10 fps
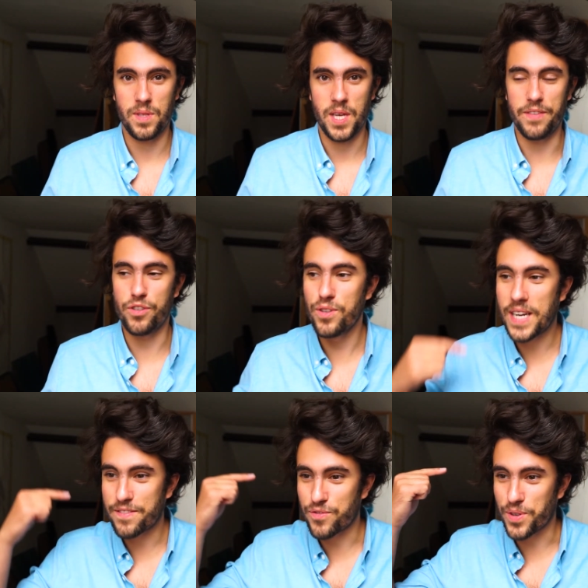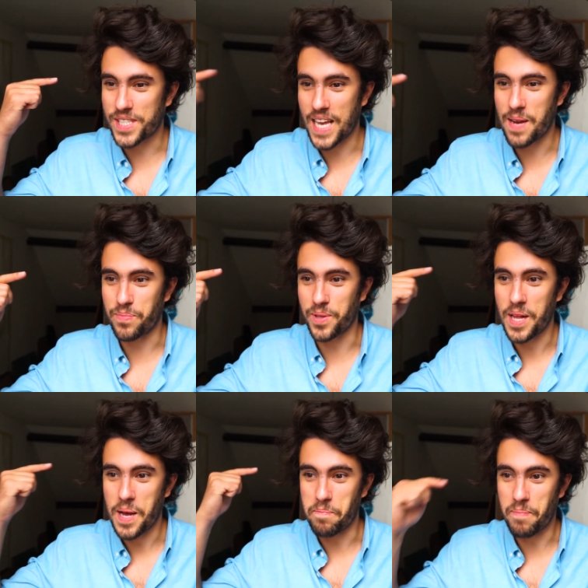If you look at, for example,
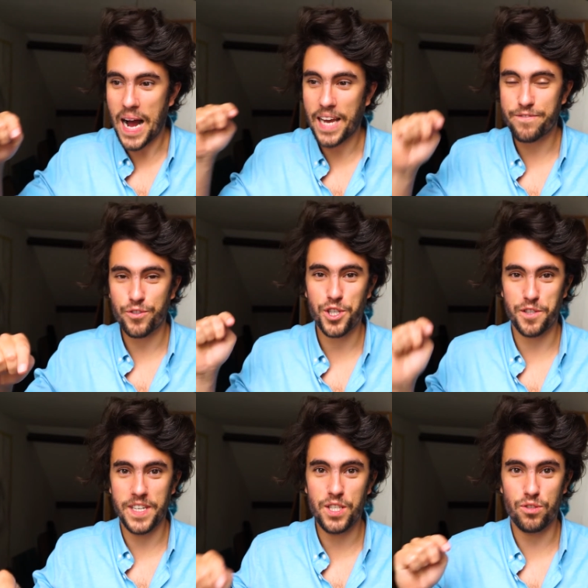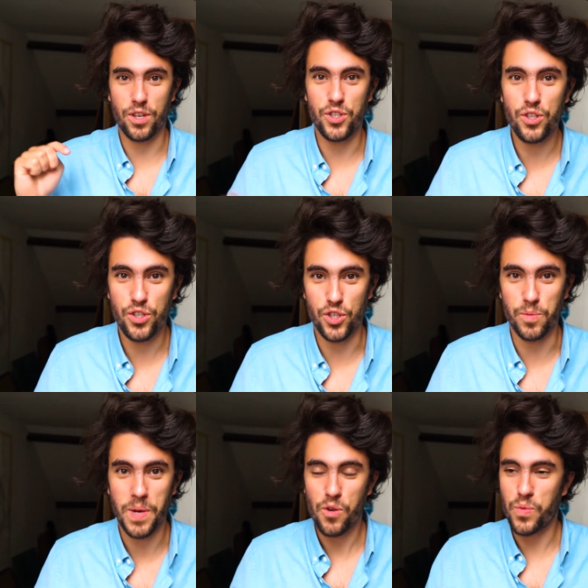my first videos on
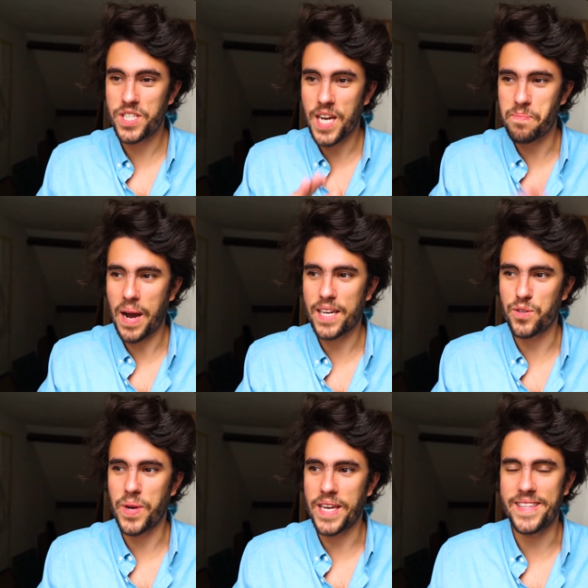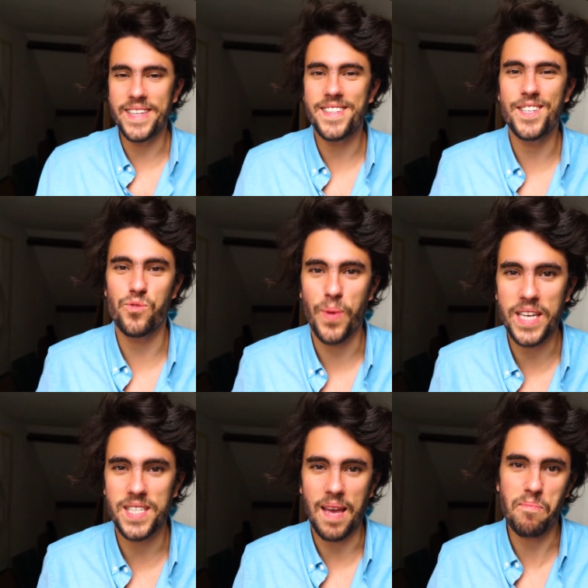YouTube, which I, by the way, didn't
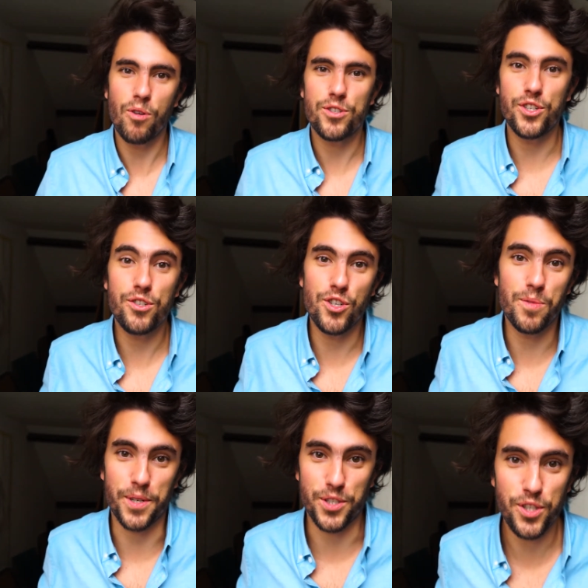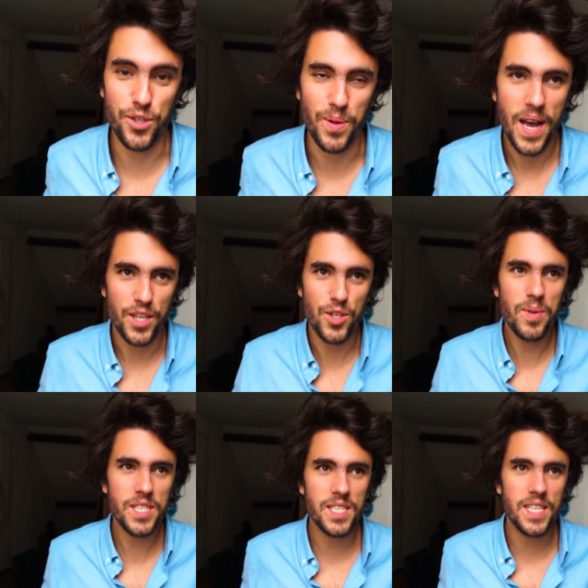erase like most YouTubers do, you will
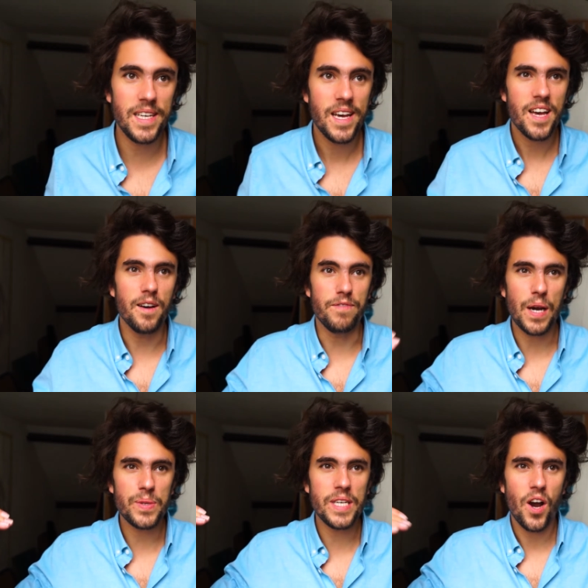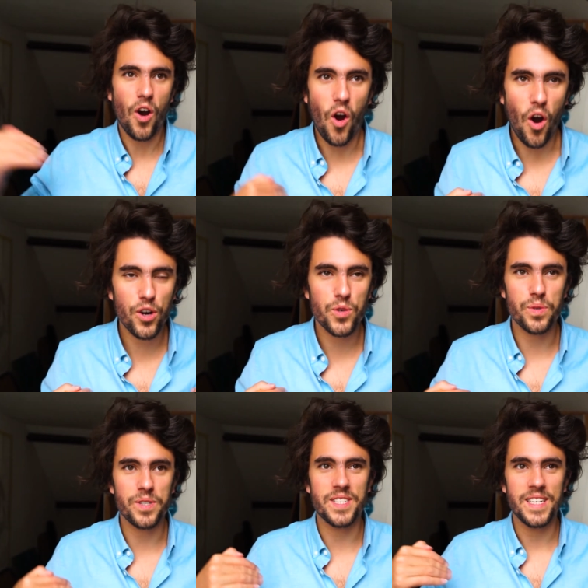see a very
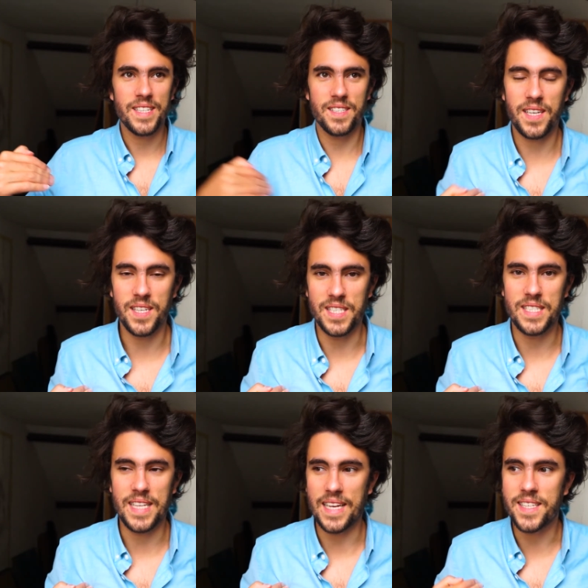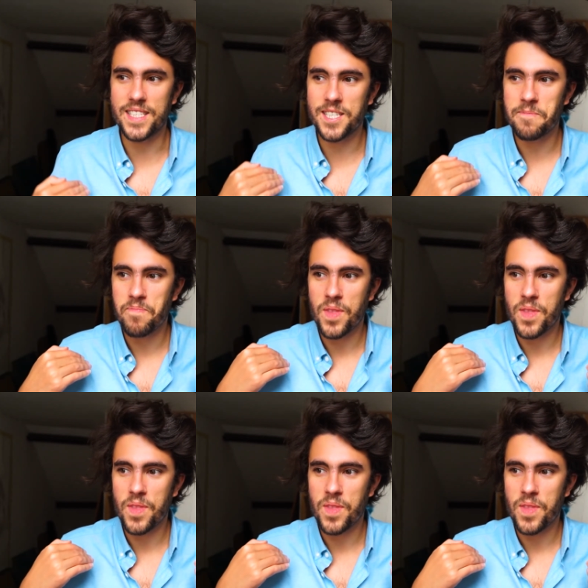awkward Dries that is